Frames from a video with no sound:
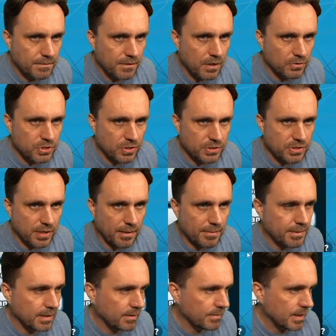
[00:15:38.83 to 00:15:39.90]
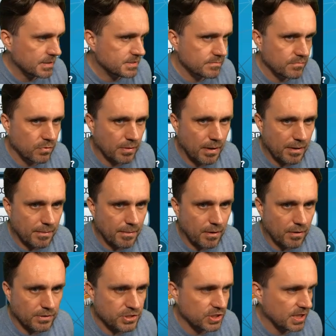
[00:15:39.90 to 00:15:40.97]
Oh, sorry, sorry. I mean, I, I, I,
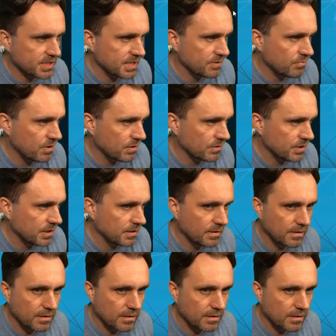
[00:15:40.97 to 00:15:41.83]
oh, shit, I said the wrong thing.